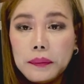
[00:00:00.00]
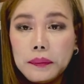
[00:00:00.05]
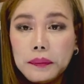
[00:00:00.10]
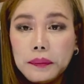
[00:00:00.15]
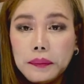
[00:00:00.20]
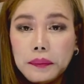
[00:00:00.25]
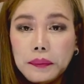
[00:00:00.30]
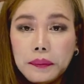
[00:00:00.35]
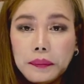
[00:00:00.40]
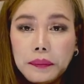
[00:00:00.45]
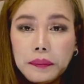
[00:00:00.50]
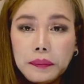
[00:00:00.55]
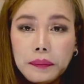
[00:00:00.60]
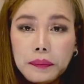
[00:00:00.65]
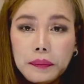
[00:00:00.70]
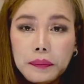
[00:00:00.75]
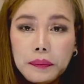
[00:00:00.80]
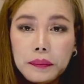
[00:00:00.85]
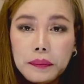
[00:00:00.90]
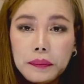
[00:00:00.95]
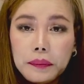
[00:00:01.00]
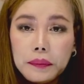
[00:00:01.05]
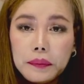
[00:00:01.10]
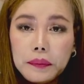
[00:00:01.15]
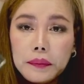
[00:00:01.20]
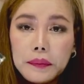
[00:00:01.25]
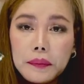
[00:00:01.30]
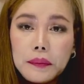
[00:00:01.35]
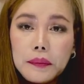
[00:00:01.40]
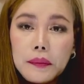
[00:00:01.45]

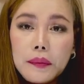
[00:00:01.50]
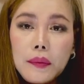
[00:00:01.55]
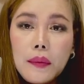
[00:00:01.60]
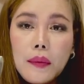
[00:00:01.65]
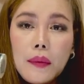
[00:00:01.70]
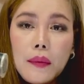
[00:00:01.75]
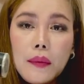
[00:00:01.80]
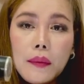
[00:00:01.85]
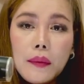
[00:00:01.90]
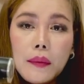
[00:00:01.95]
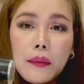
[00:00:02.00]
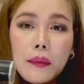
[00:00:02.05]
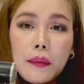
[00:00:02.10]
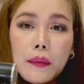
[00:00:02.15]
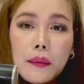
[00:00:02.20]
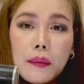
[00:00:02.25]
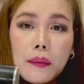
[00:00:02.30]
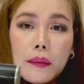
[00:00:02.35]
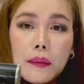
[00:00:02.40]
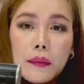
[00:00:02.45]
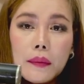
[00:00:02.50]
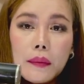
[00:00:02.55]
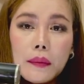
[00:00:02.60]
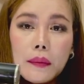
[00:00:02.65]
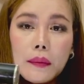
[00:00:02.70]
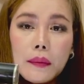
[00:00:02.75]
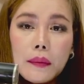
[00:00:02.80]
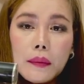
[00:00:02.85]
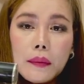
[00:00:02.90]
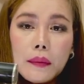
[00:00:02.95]

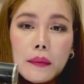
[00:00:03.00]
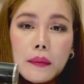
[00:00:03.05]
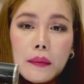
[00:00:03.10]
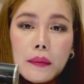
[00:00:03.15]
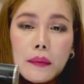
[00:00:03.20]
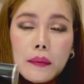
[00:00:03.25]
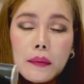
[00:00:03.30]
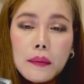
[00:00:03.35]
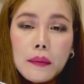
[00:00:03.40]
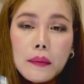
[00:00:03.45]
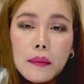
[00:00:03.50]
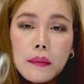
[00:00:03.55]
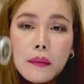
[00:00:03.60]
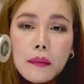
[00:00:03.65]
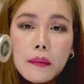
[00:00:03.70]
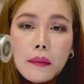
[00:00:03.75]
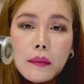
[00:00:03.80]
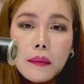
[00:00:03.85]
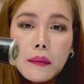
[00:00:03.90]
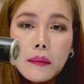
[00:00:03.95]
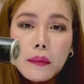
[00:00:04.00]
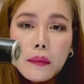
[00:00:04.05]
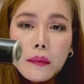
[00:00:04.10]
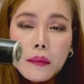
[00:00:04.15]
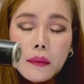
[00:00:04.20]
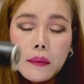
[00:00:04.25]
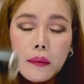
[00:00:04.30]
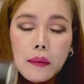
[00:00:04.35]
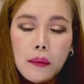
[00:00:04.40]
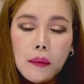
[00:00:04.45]

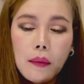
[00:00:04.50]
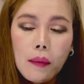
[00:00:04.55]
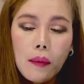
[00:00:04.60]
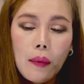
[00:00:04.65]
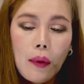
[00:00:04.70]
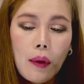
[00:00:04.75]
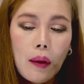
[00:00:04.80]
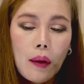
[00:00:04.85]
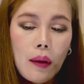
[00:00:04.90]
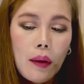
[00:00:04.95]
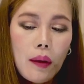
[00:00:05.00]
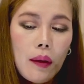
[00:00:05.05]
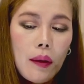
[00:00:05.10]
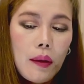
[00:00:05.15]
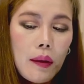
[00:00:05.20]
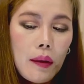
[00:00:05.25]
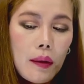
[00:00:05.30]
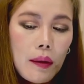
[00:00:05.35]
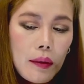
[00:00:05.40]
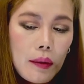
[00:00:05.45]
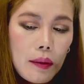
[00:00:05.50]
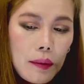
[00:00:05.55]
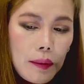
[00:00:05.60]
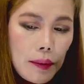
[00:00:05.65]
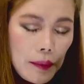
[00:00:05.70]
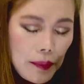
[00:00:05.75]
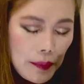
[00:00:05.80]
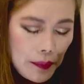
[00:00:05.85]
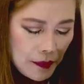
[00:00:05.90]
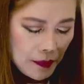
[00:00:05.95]

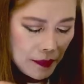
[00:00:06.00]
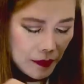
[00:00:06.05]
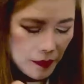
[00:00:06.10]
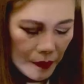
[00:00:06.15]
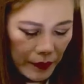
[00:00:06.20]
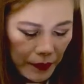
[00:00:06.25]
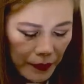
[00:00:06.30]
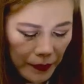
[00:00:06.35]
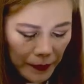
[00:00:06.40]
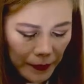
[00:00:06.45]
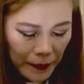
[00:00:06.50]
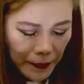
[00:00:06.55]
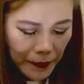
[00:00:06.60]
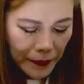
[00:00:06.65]
Nobody speaks.